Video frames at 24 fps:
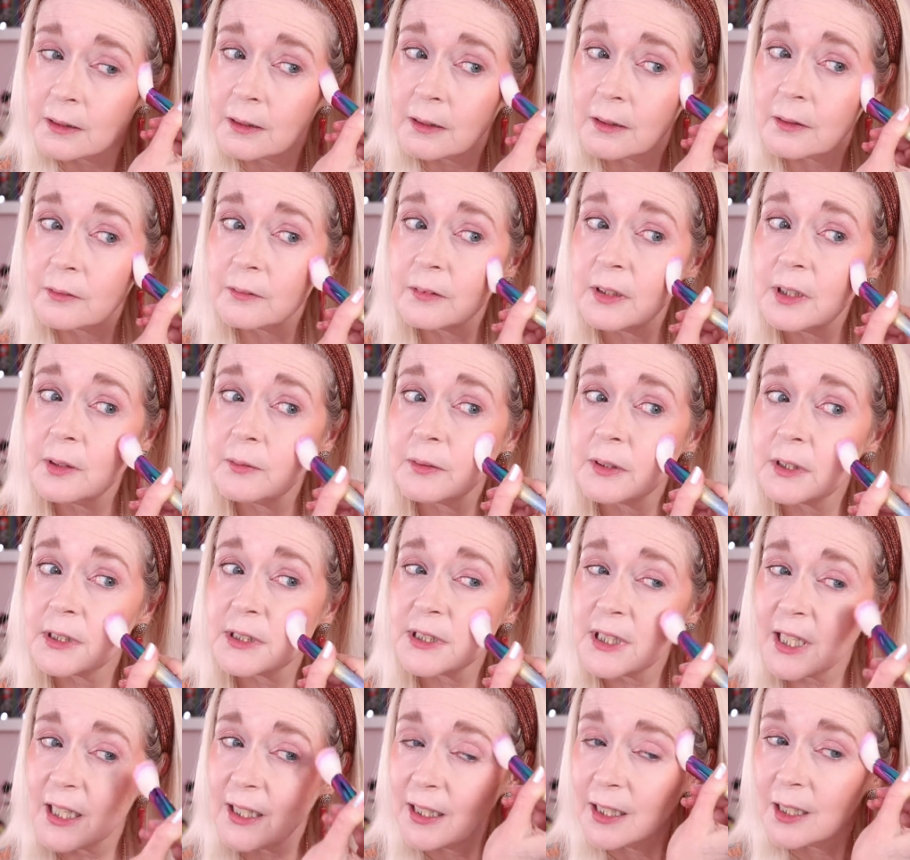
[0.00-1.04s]
I really want
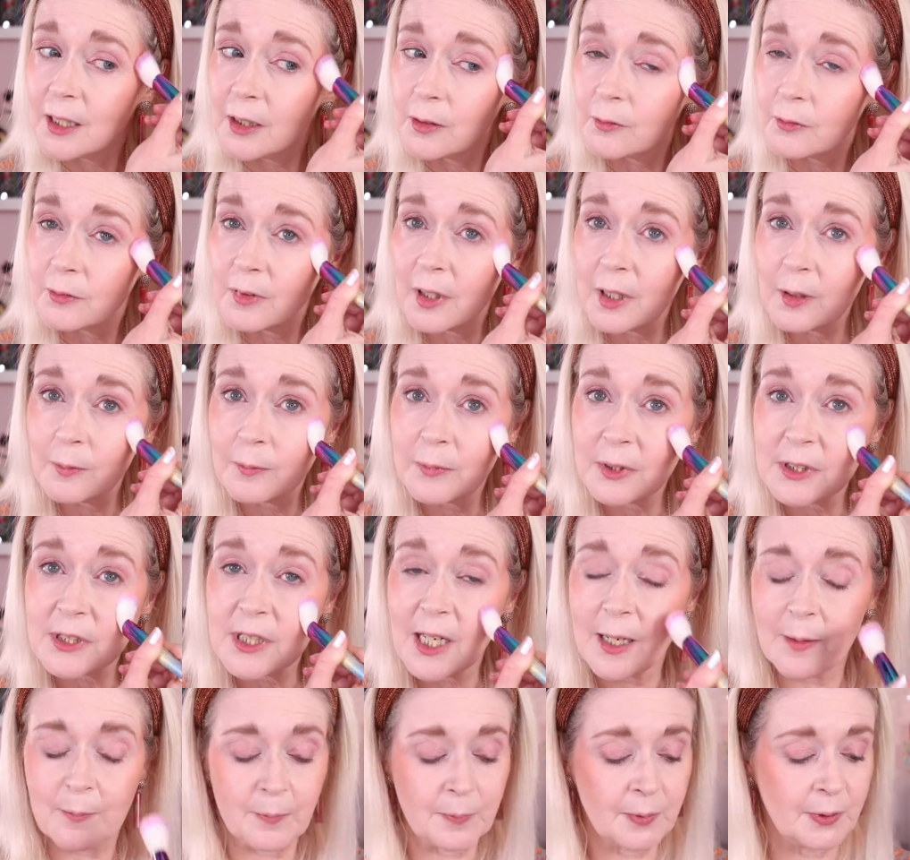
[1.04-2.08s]
to take it around my
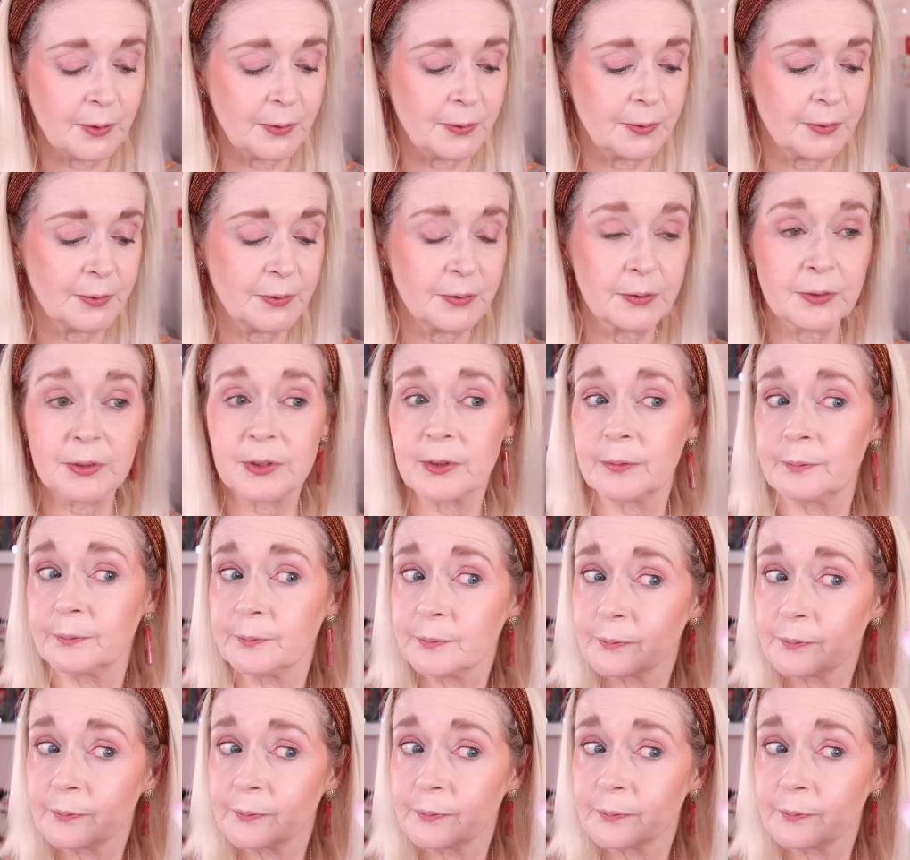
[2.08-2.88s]
temples